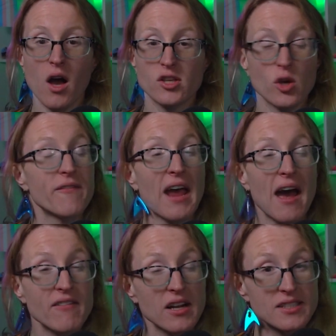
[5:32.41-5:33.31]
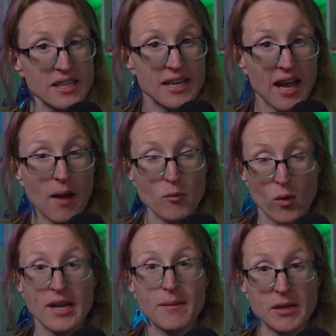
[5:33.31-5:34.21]
So if you have not seen it yet, I'm
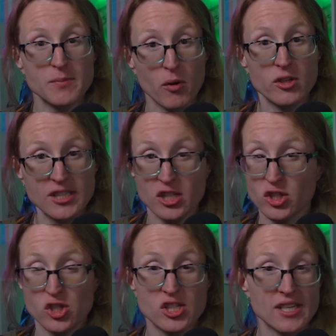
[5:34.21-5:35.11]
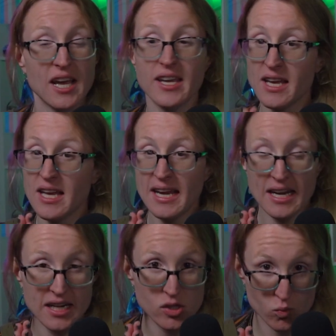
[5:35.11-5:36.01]
going to end my spoiler section just to tell you,
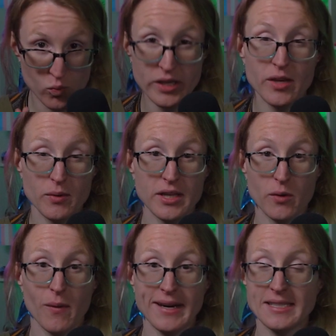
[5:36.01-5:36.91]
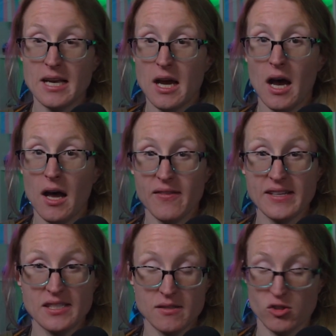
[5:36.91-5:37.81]
it is really, really great.
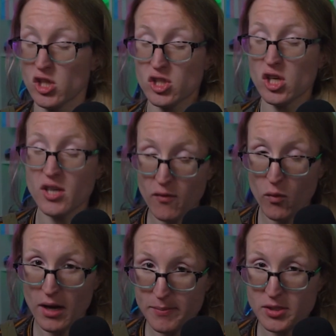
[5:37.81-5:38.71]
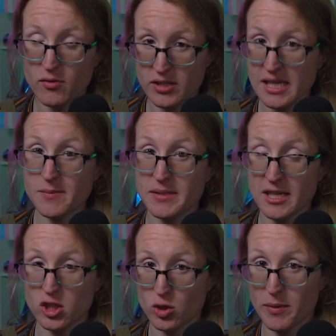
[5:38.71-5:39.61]
This, just judging off of one episode, this has
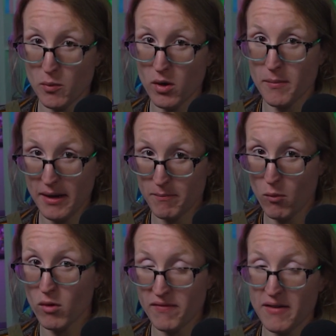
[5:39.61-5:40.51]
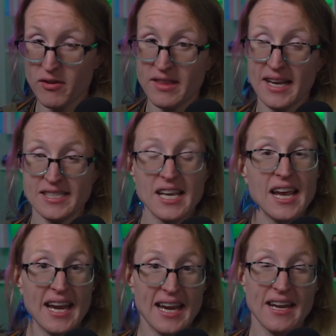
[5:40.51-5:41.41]
potential to be one of my more favorite things
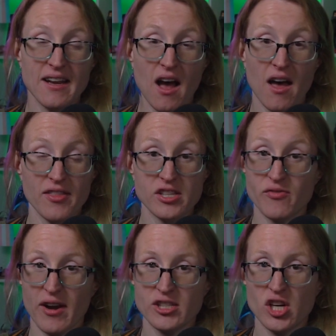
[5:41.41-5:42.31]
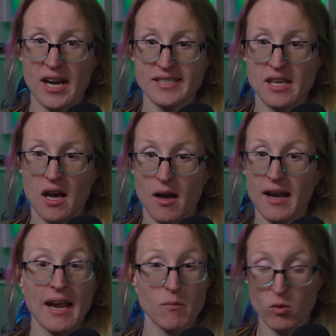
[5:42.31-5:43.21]
in this franchise.
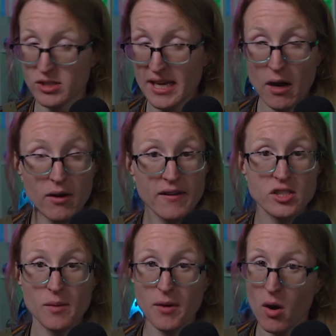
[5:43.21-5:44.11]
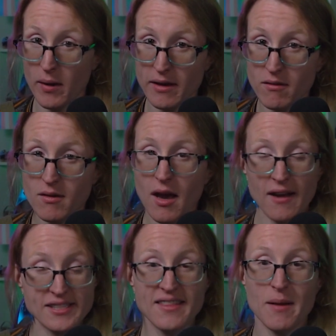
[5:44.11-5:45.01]
Again, we'll see how it ends up going.
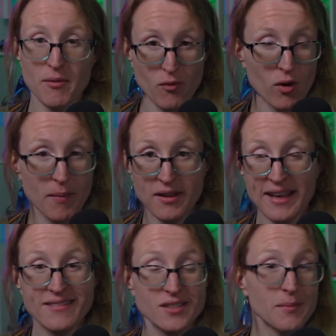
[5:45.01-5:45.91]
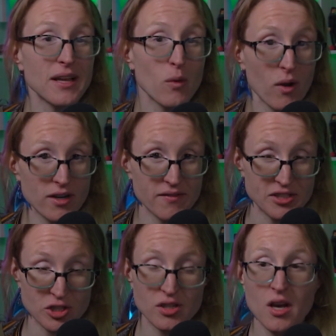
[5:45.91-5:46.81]
I said that before about like something like
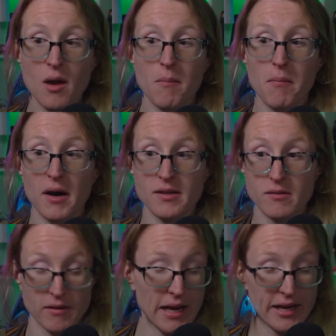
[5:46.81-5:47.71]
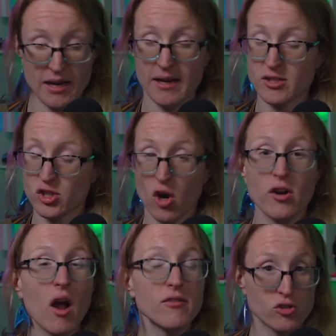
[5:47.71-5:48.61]
WandaVision, but it's
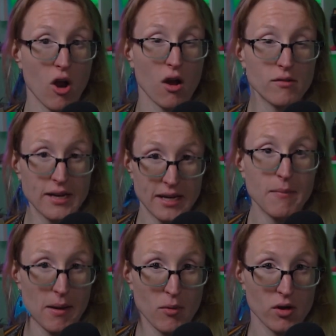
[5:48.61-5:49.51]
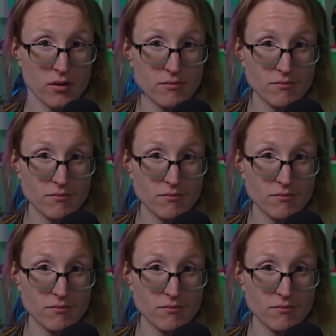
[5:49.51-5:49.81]
starting off strong in my book.